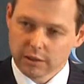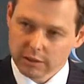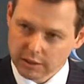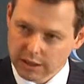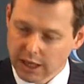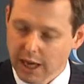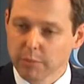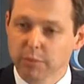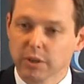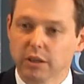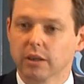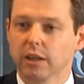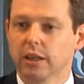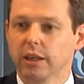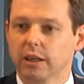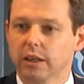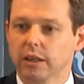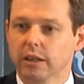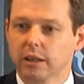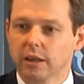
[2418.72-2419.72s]

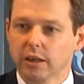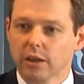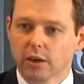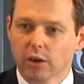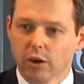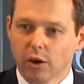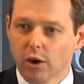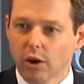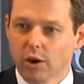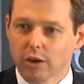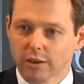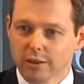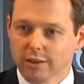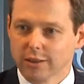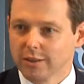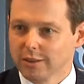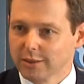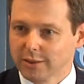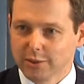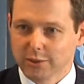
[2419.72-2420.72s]
commonly on
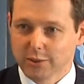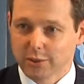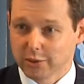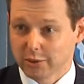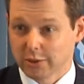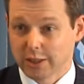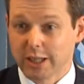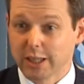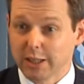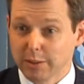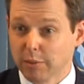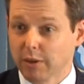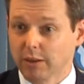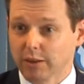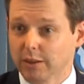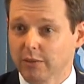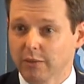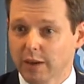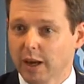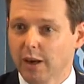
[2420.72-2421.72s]
sustainable
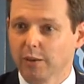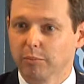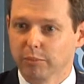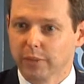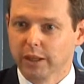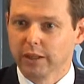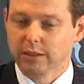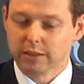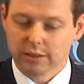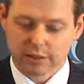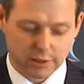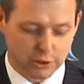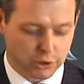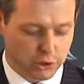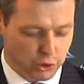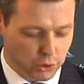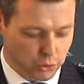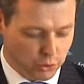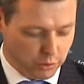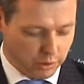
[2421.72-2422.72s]
development,
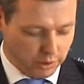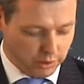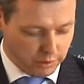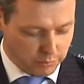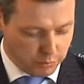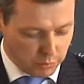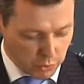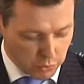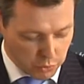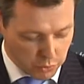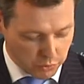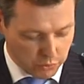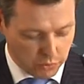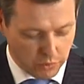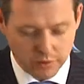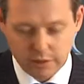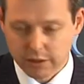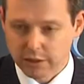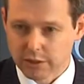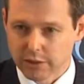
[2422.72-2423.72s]
ensuring both
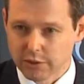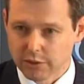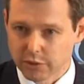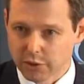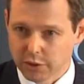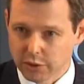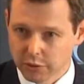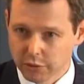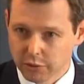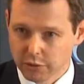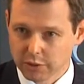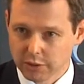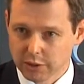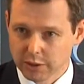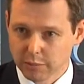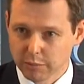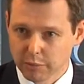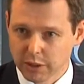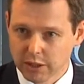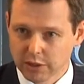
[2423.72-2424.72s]
security
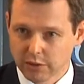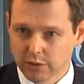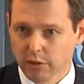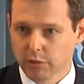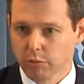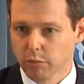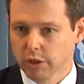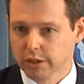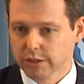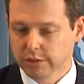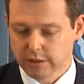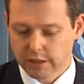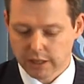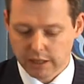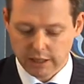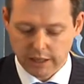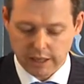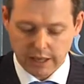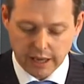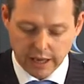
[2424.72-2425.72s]
and peace on the one
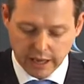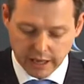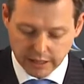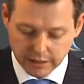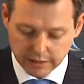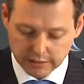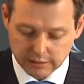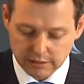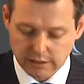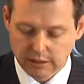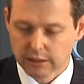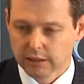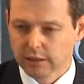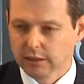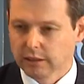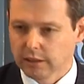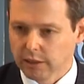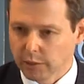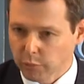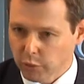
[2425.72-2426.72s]
side and
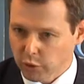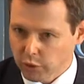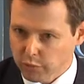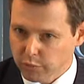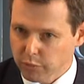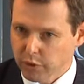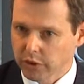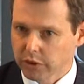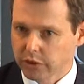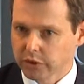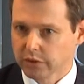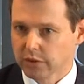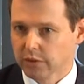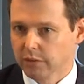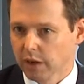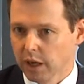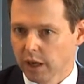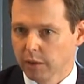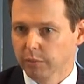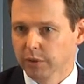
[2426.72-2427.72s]
a prosperous
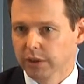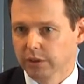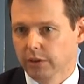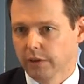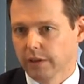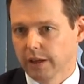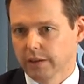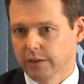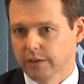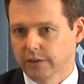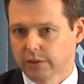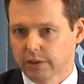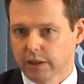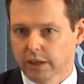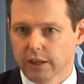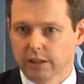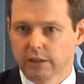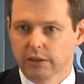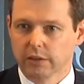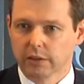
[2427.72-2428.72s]
development on the other
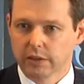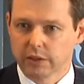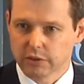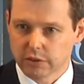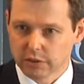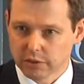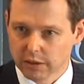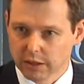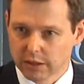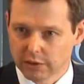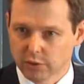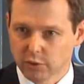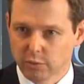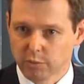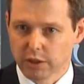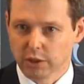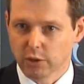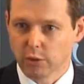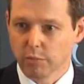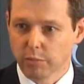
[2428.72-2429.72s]
side. This has to
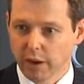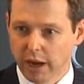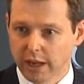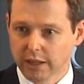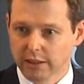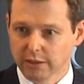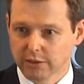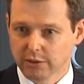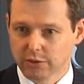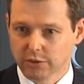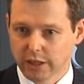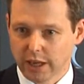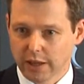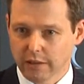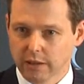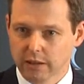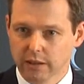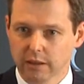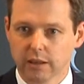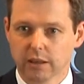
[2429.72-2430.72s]
be combined
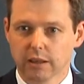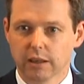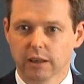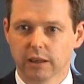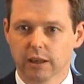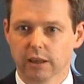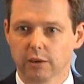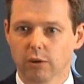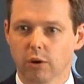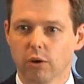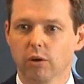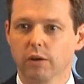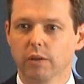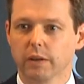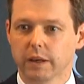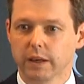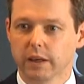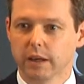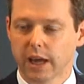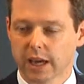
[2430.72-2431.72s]
together, and all
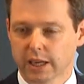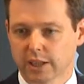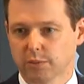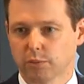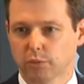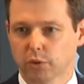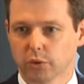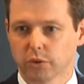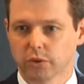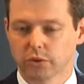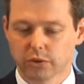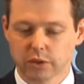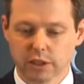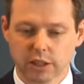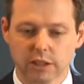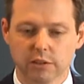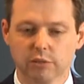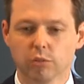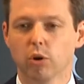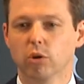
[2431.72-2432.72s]
the experts
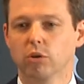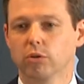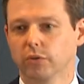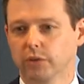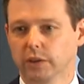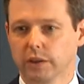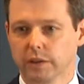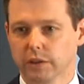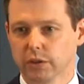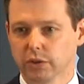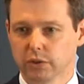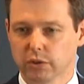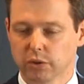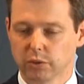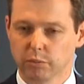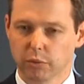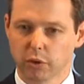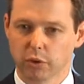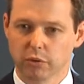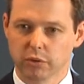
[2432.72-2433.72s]
involved in this
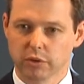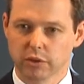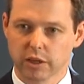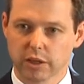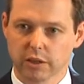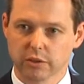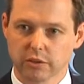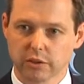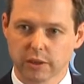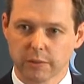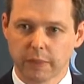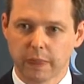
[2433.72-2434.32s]
process